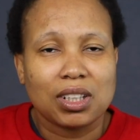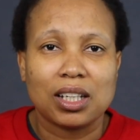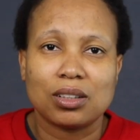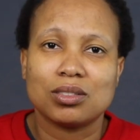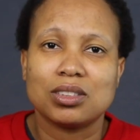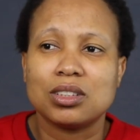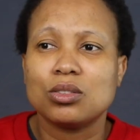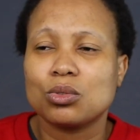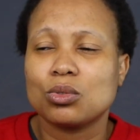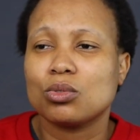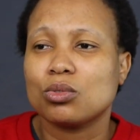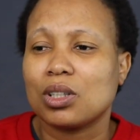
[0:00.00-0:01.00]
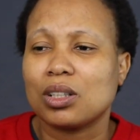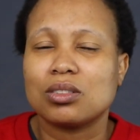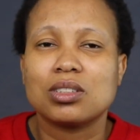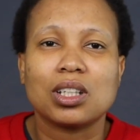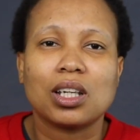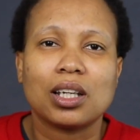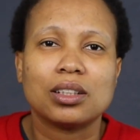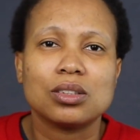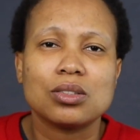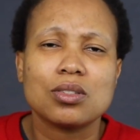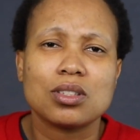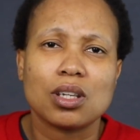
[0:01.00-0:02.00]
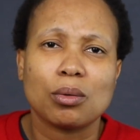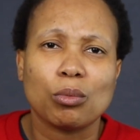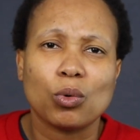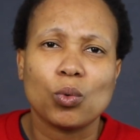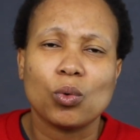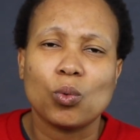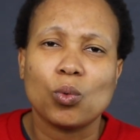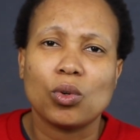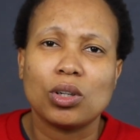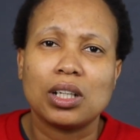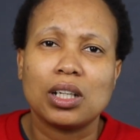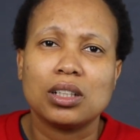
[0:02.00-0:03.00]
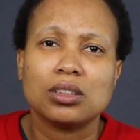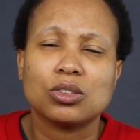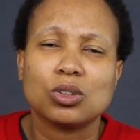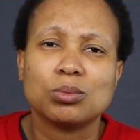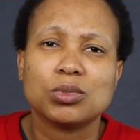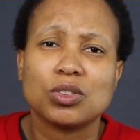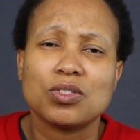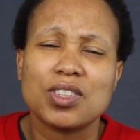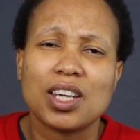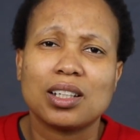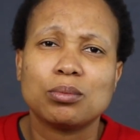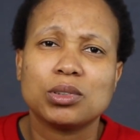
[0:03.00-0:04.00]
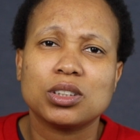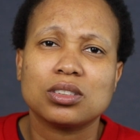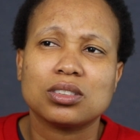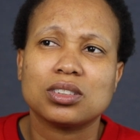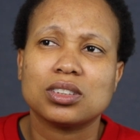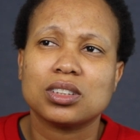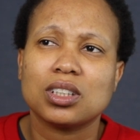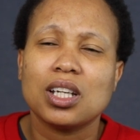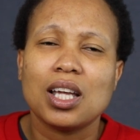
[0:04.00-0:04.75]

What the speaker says: I don't think I need to say more in terms of that, because